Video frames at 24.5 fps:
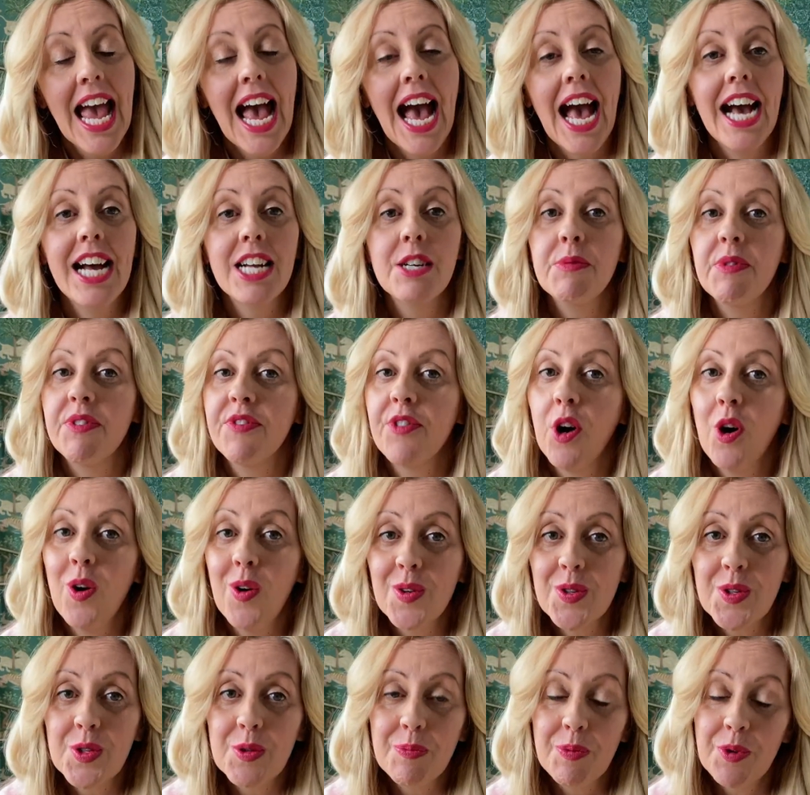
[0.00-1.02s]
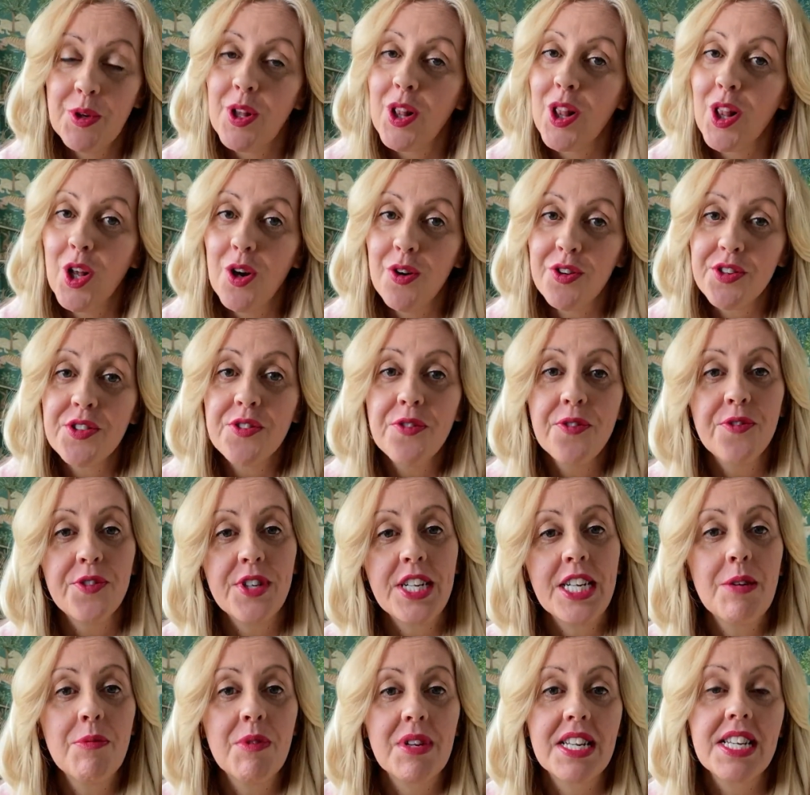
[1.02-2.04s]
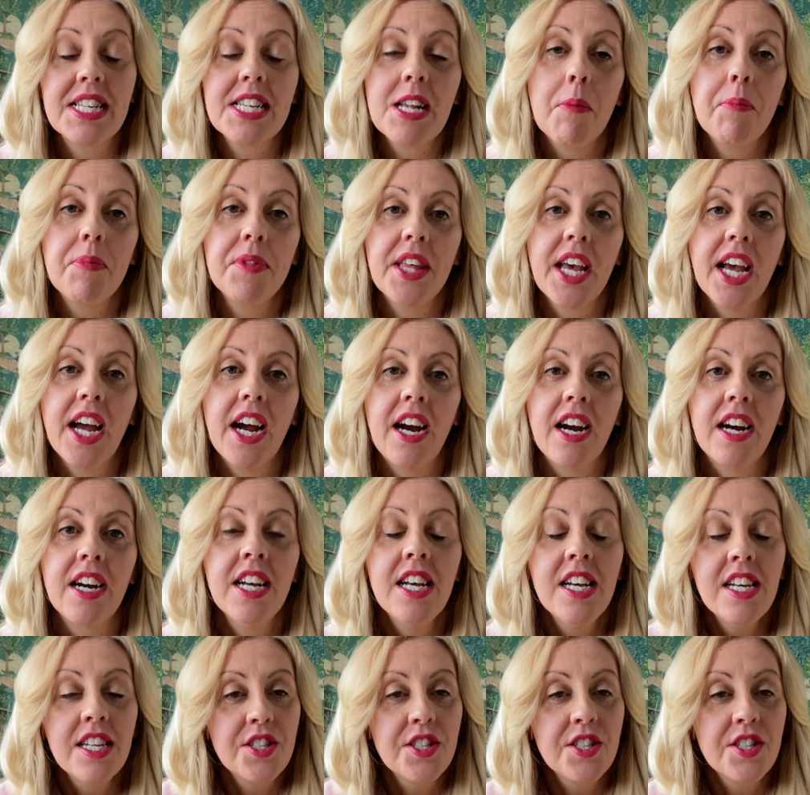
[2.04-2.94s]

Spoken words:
and we've also put lots of free ones up there,